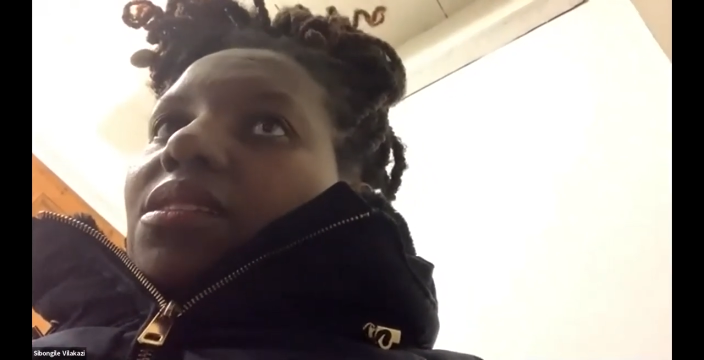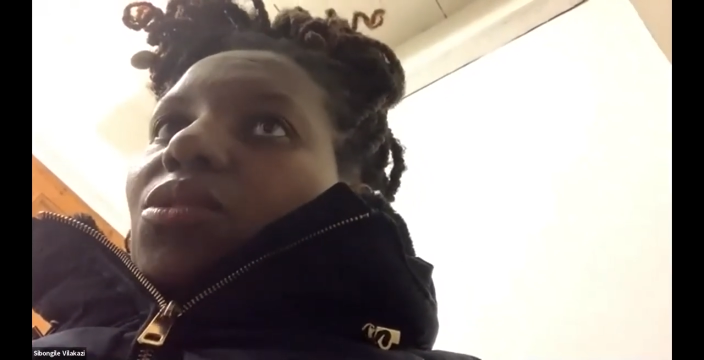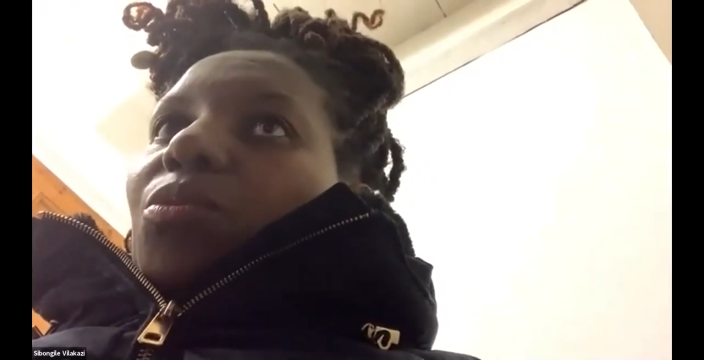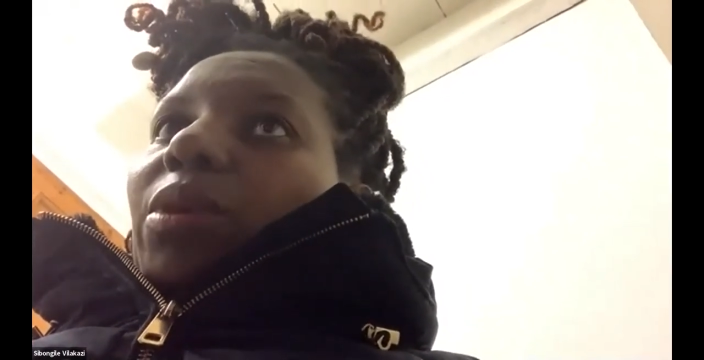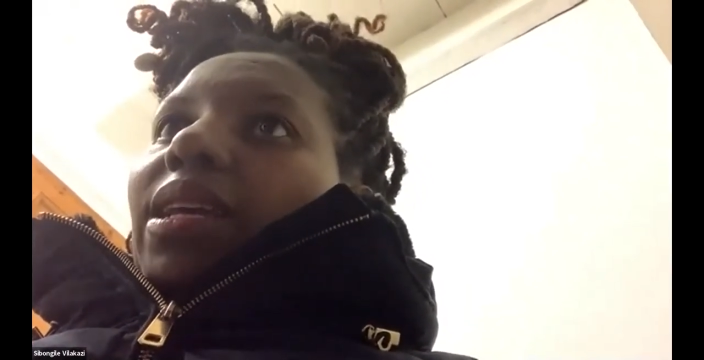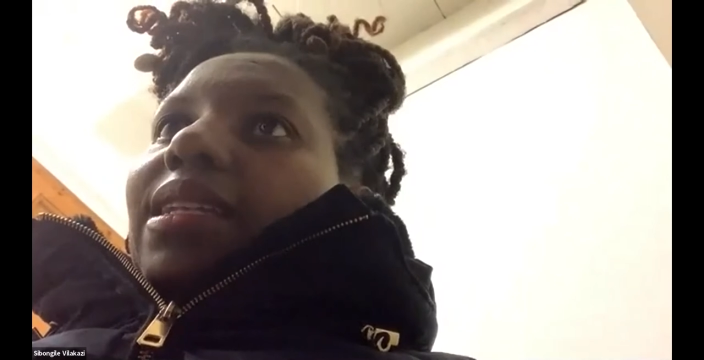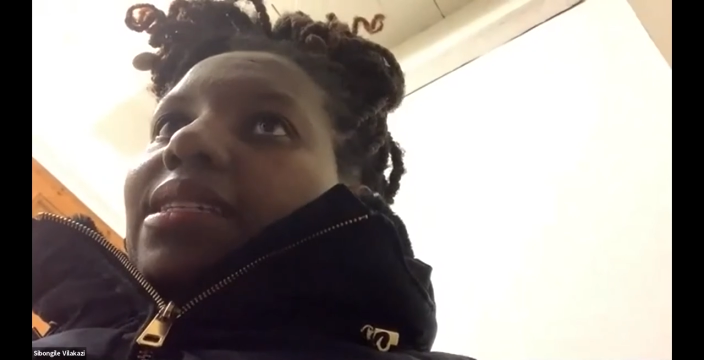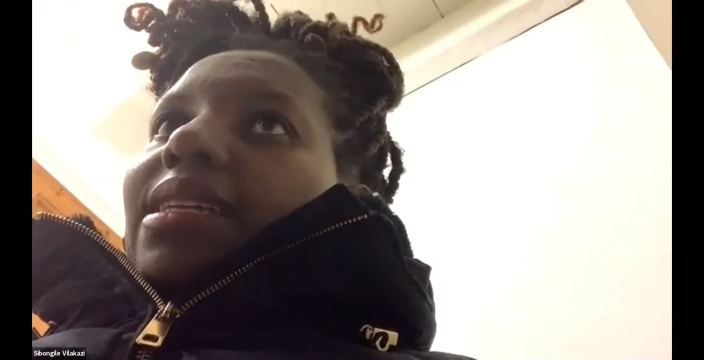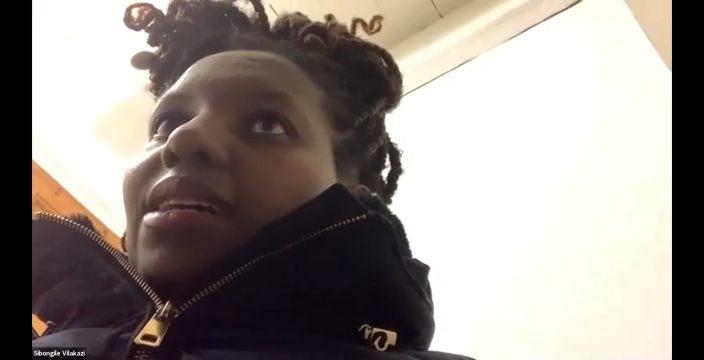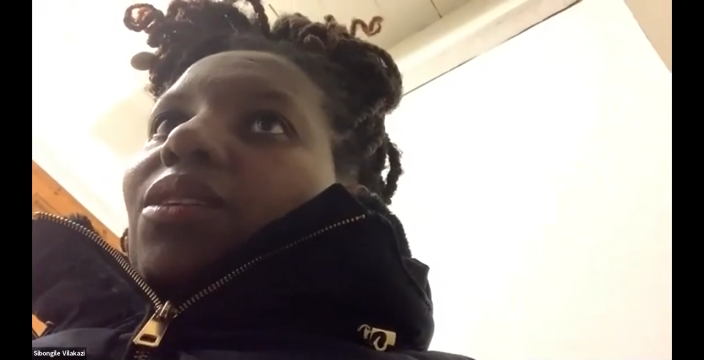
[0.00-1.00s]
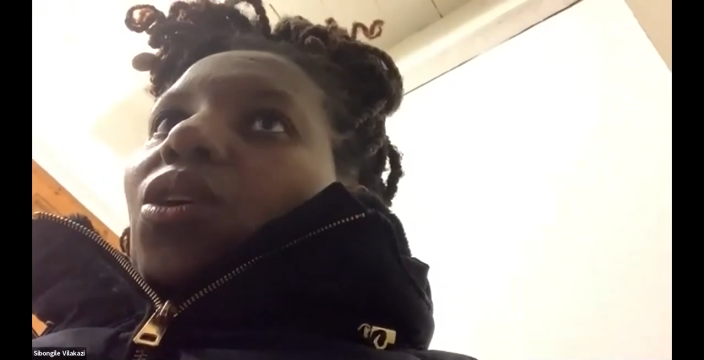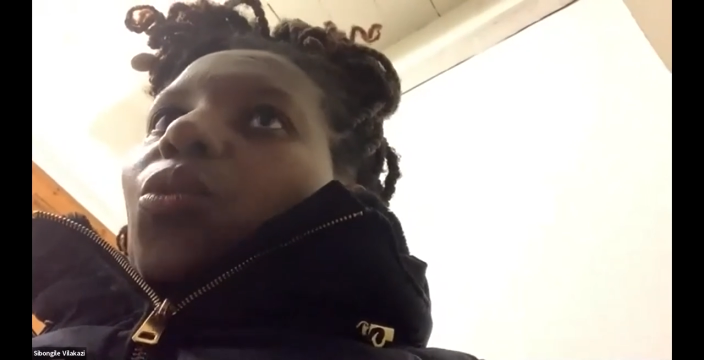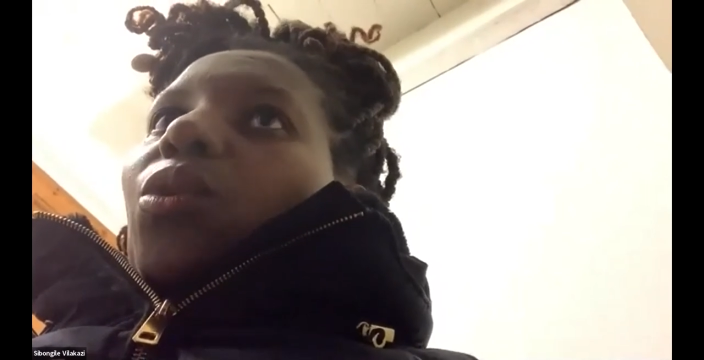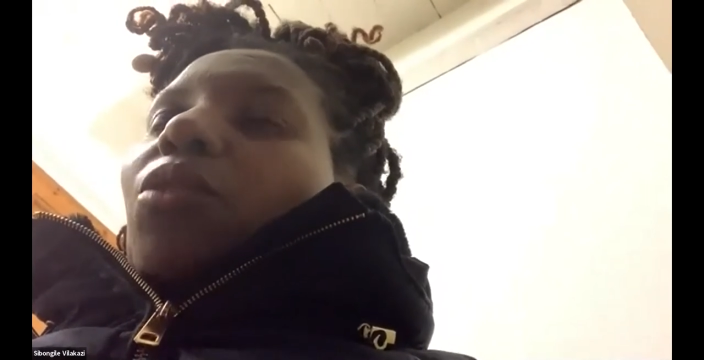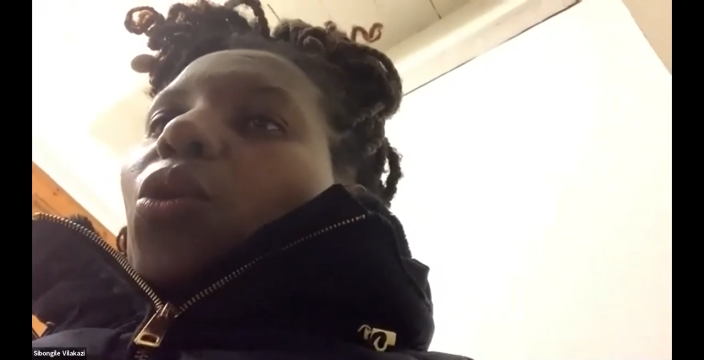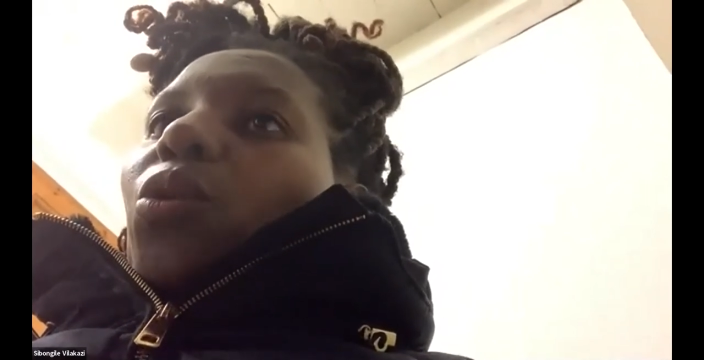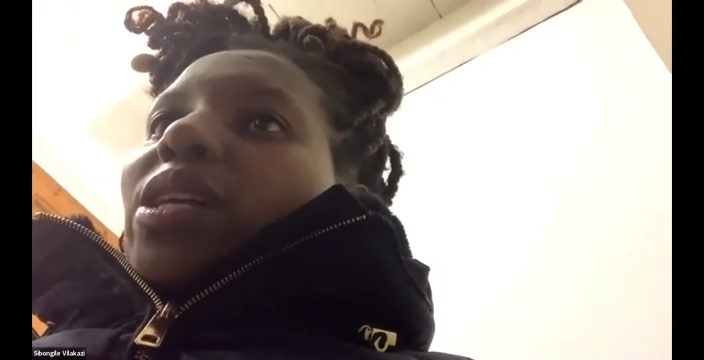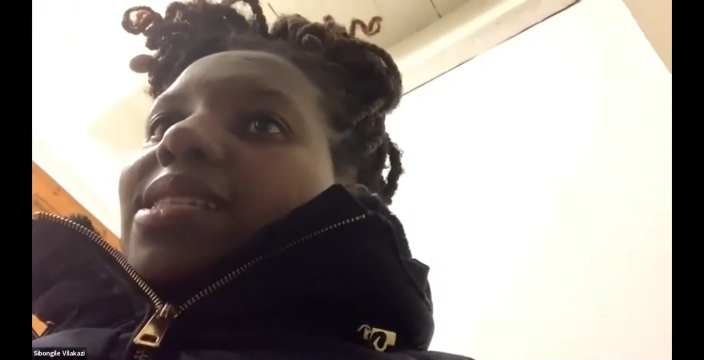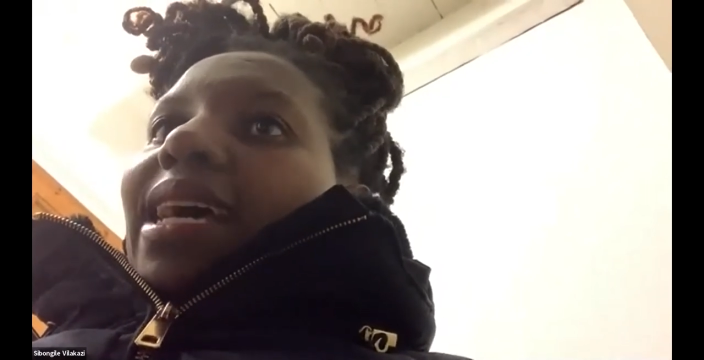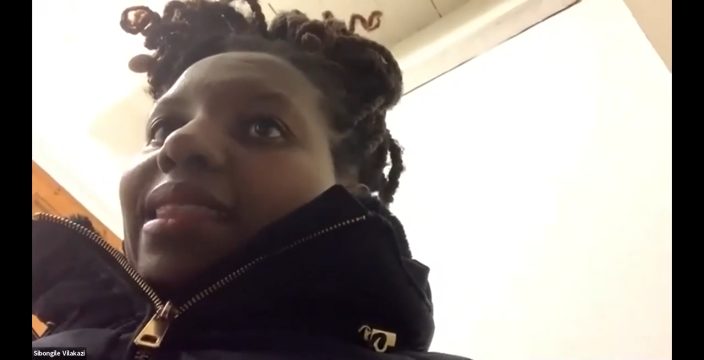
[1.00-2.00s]
to be a leader. We've
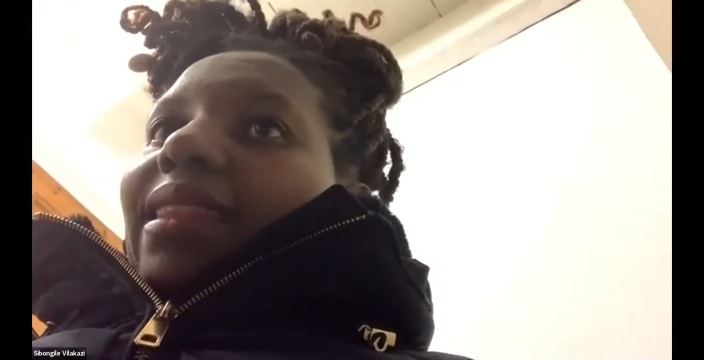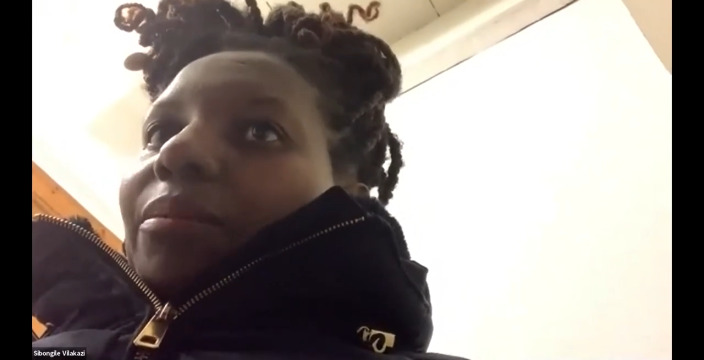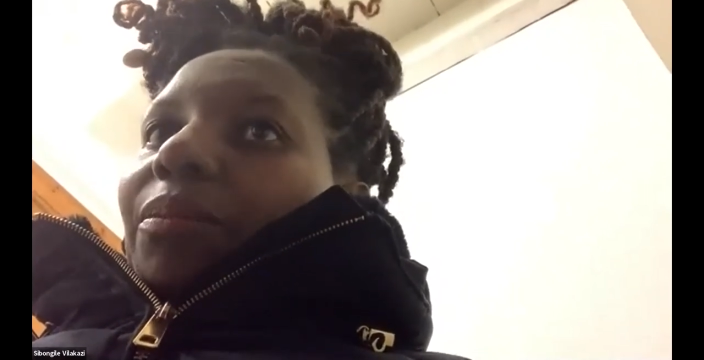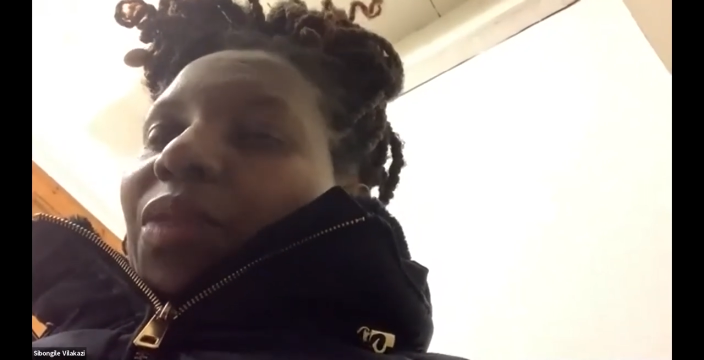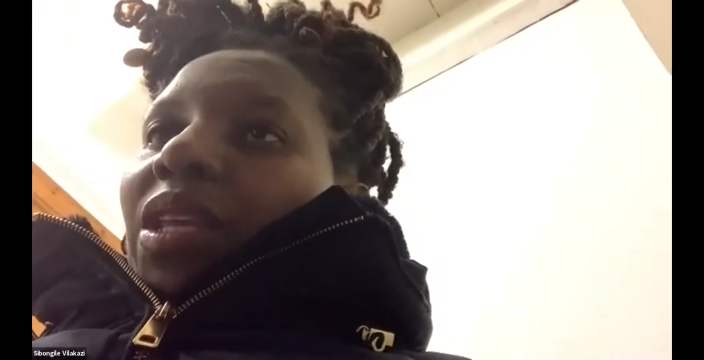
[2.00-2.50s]
always had them.